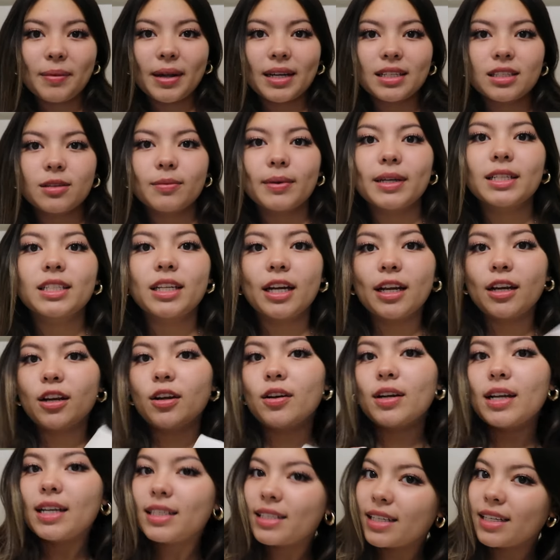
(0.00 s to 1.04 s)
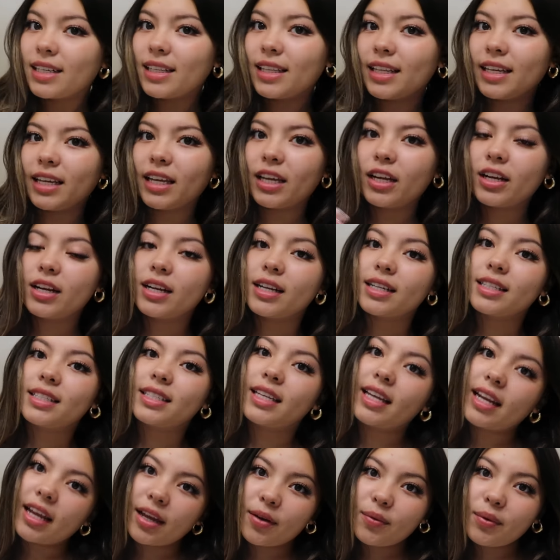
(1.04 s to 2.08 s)
back to my channel it's Analeigha here and
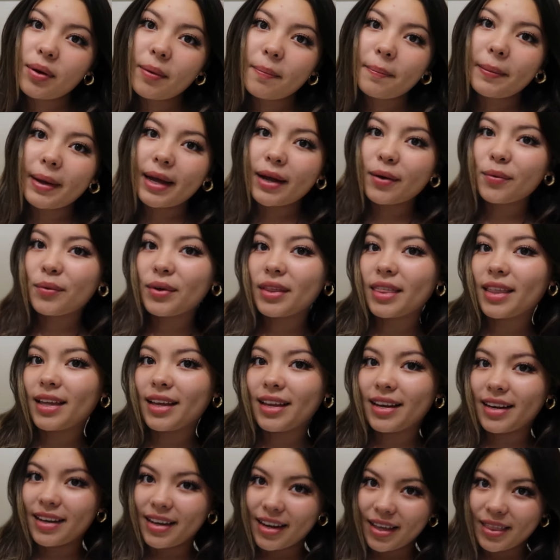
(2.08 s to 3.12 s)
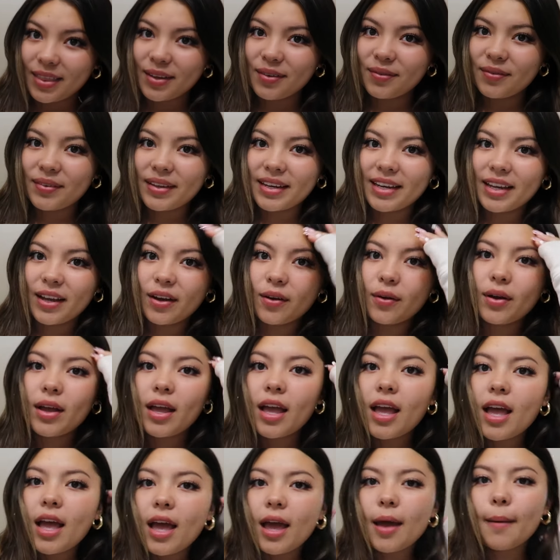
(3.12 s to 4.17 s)
today we're back with another video
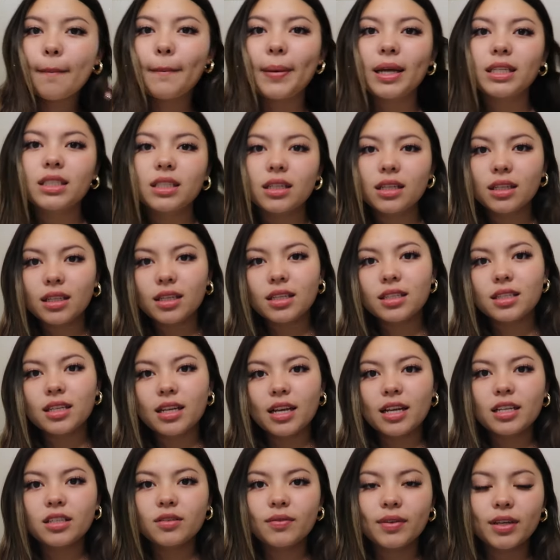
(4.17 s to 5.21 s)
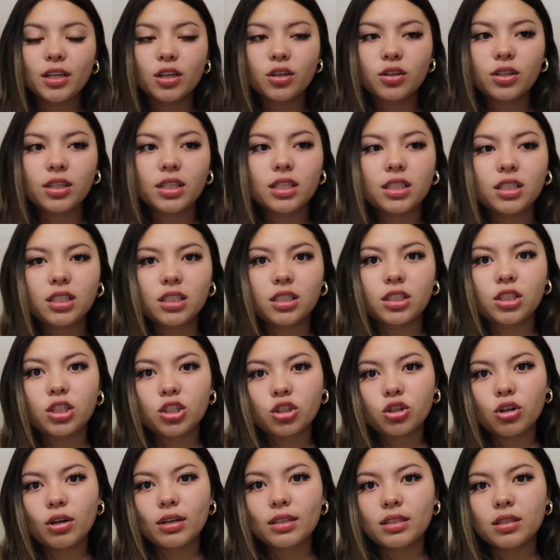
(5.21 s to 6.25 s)
and basically today's video is
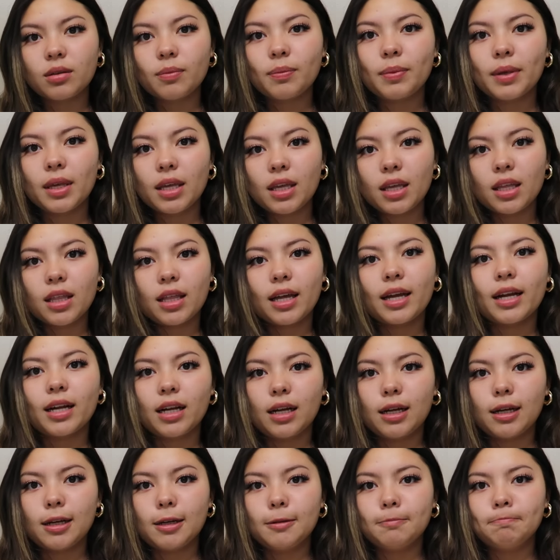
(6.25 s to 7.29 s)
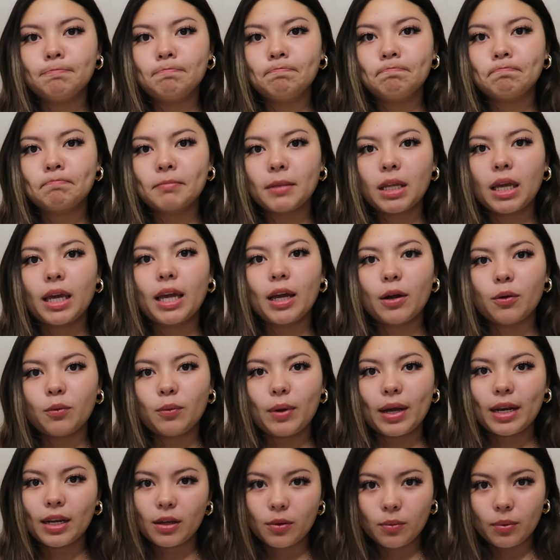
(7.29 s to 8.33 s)
just going to be like um get
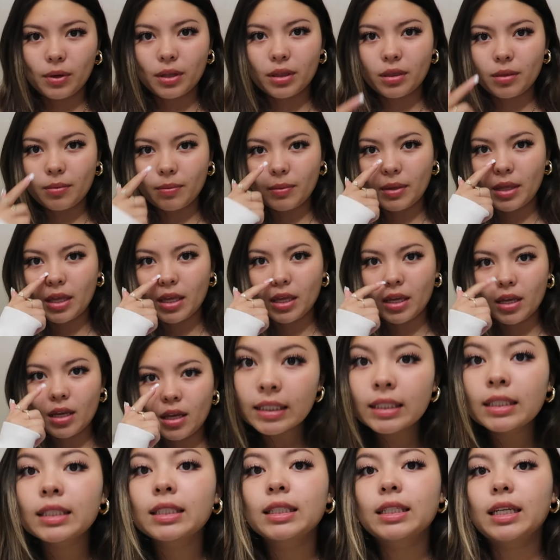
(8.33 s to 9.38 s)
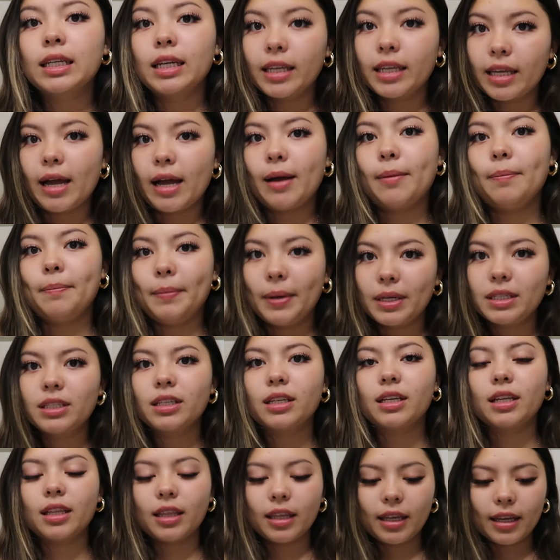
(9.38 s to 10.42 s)
ready with me yeah
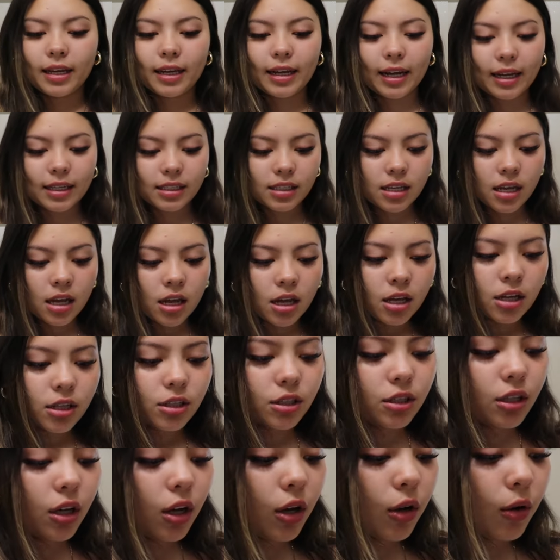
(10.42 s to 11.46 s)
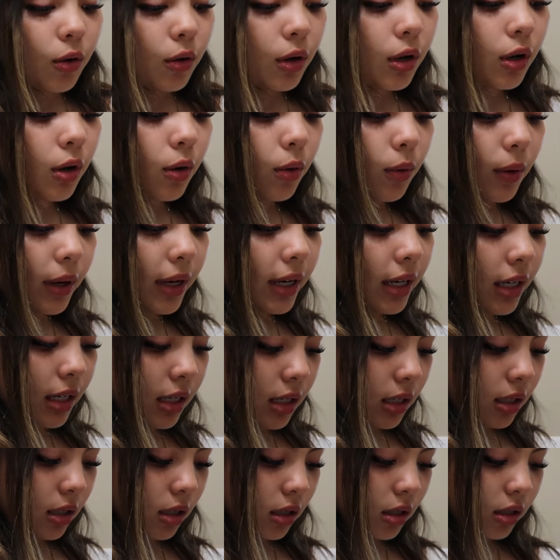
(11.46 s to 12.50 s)
basically it guys so we're
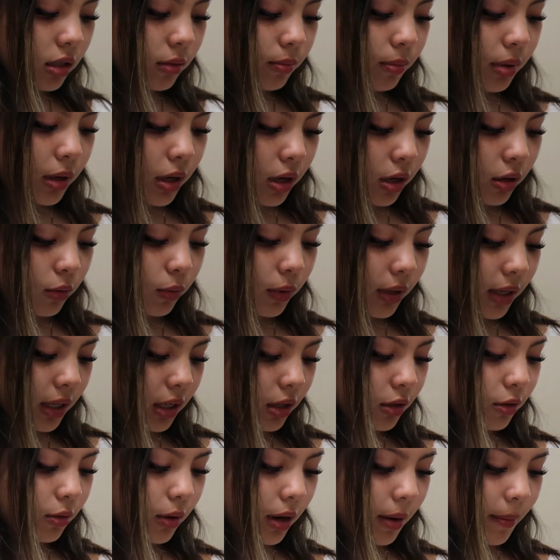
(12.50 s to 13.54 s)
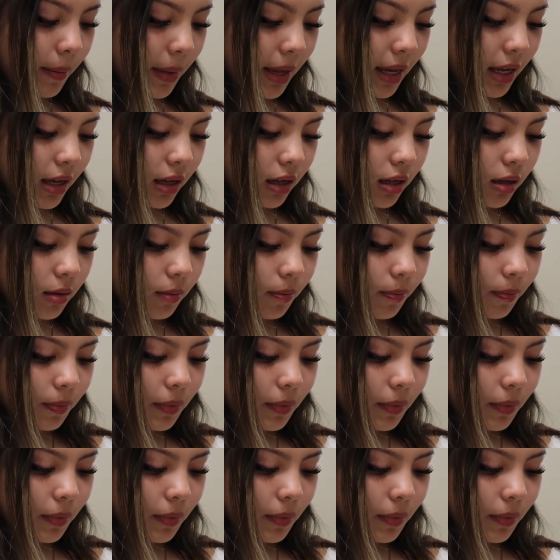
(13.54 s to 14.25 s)
gonna put we're gonna do our makeup